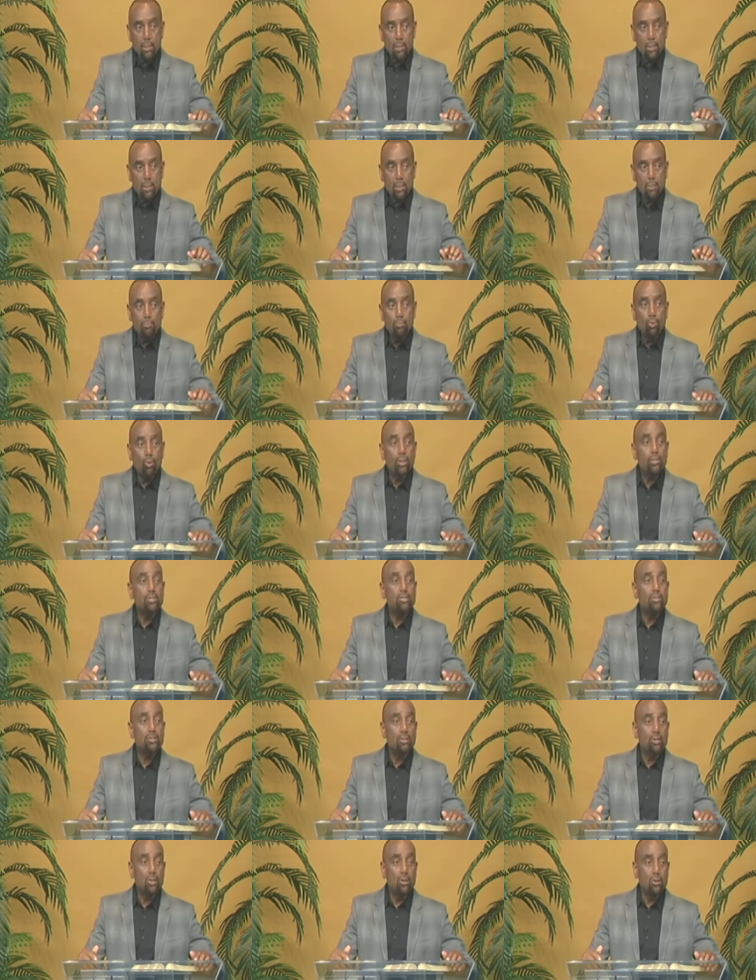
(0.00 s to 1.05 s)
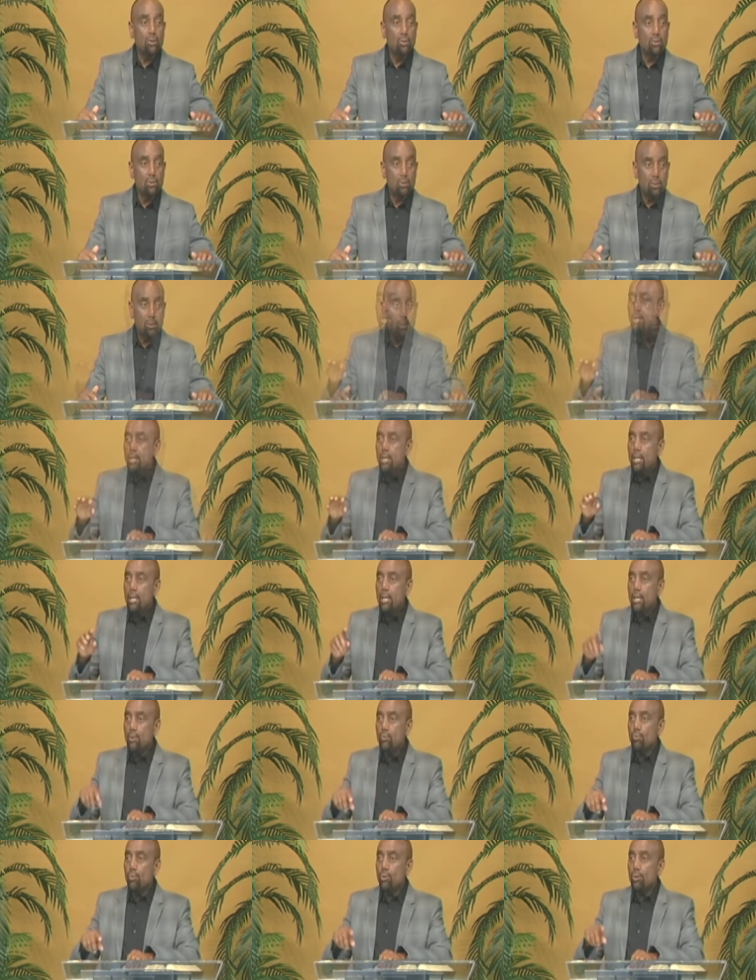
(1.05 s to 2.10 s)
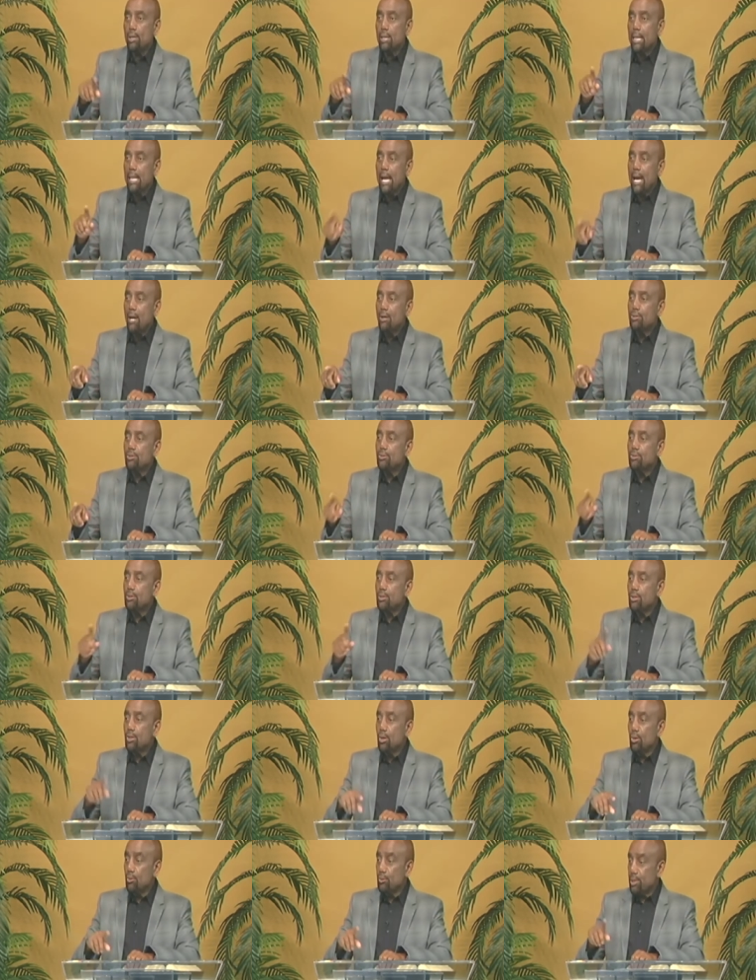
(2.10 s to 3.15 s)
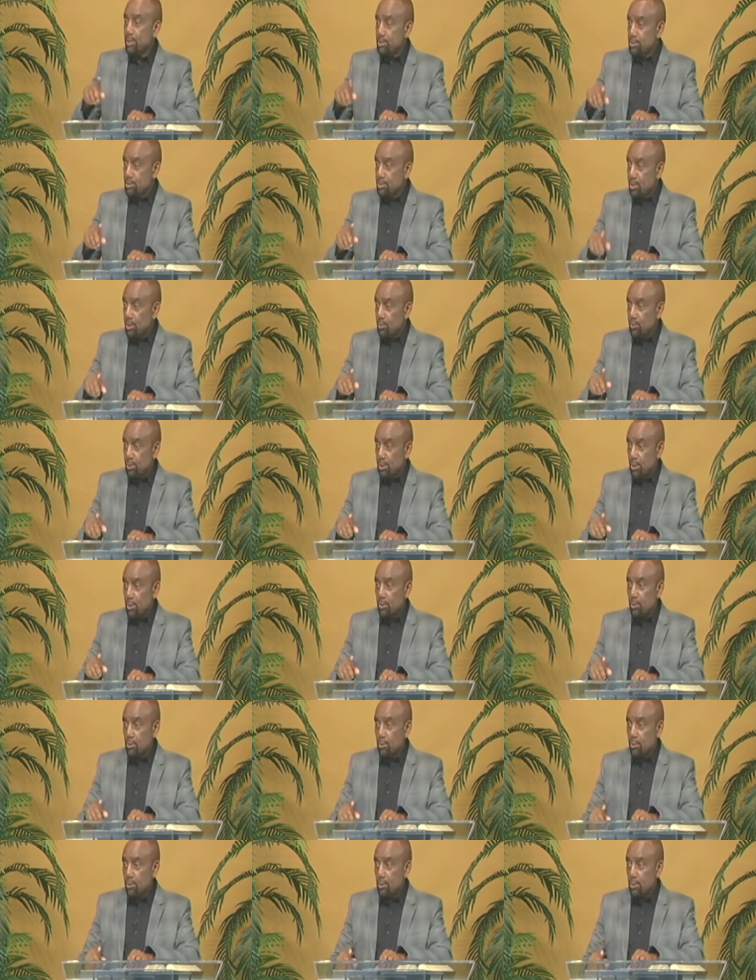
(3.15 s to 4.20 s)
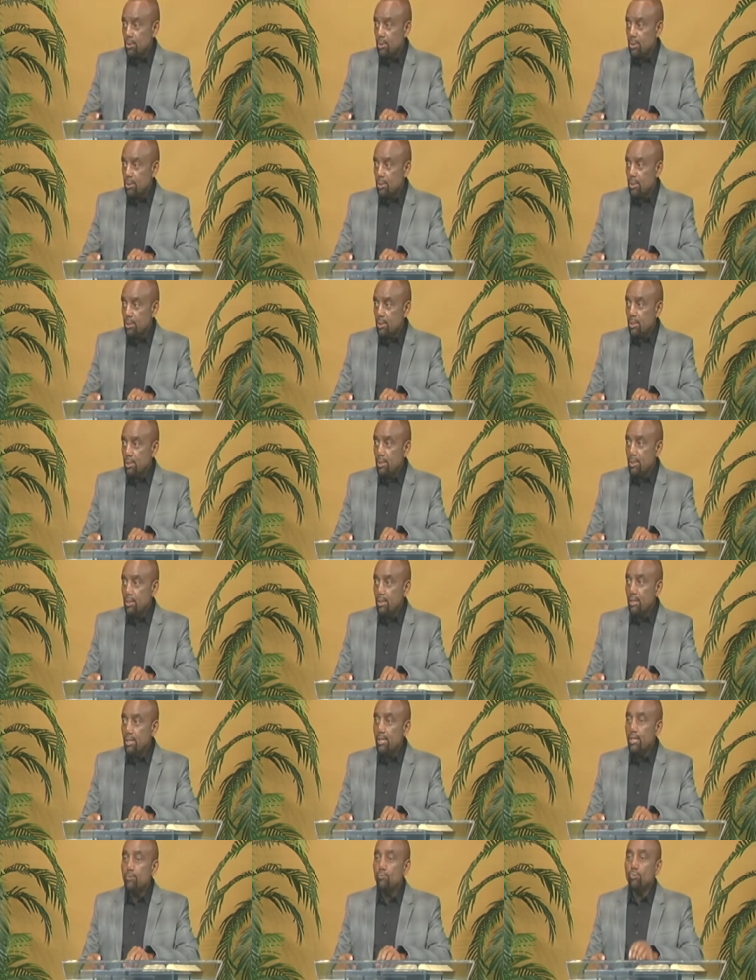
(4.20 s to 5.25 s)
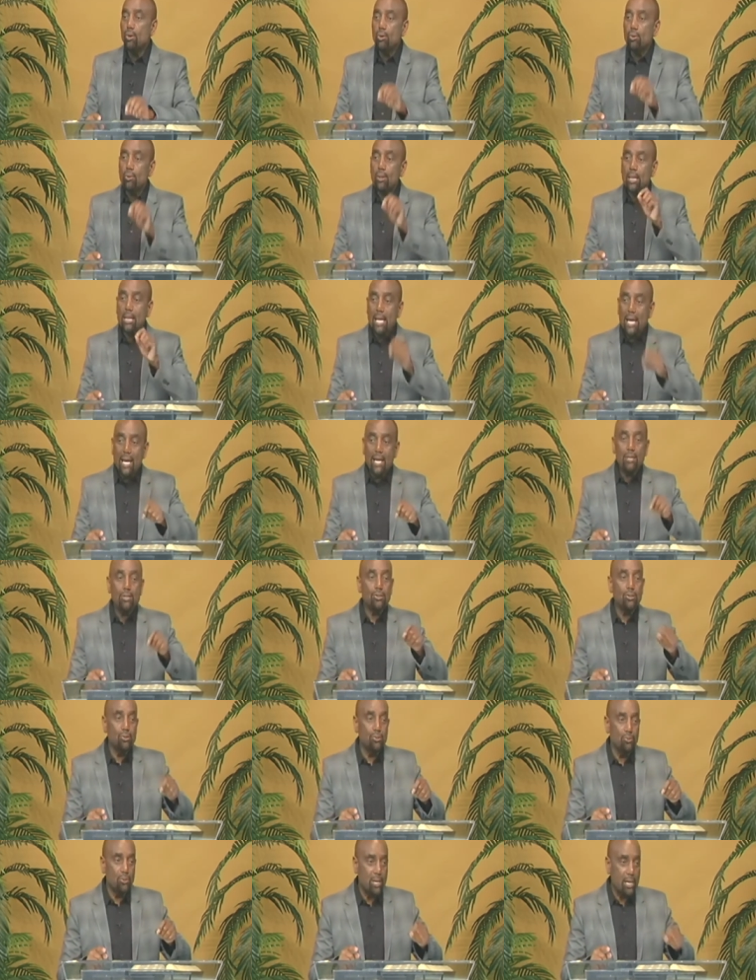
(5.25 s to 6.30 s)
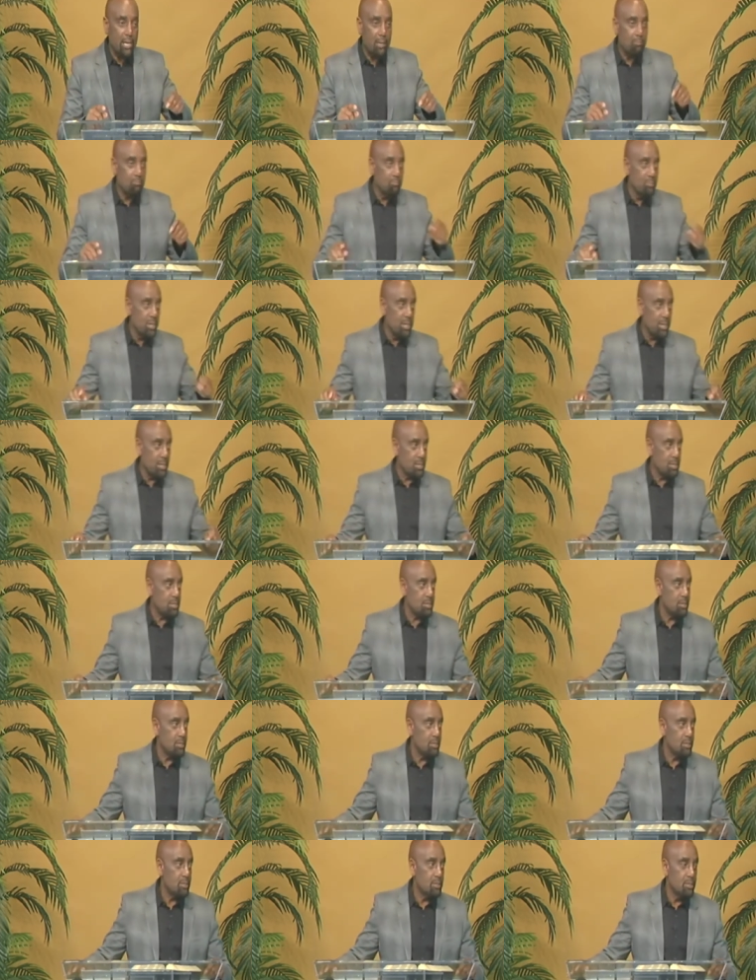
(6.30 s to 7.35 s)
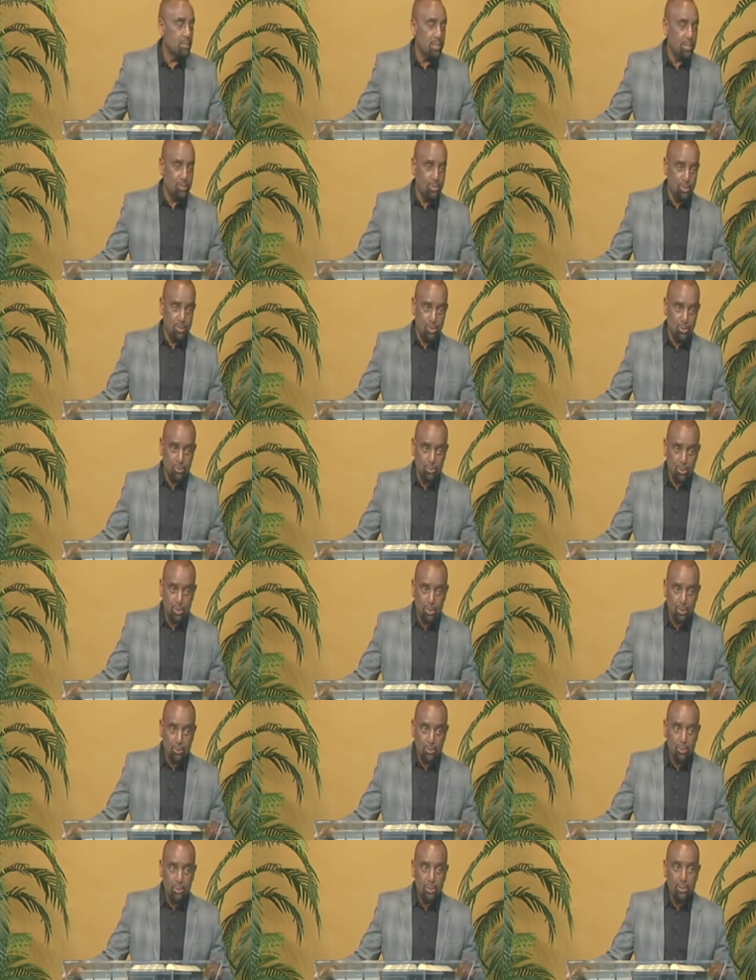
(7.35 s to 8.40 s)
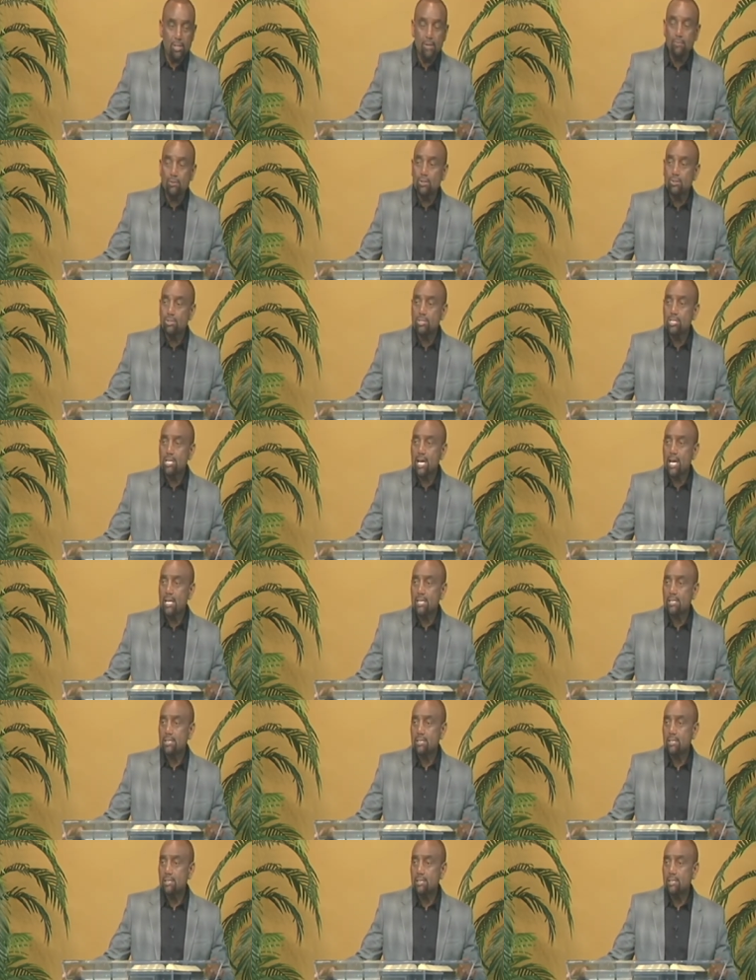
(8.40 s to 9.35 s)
important to know. It won't allow you to know that you don't know. It won't let you admit that you don't know. You ever notice that?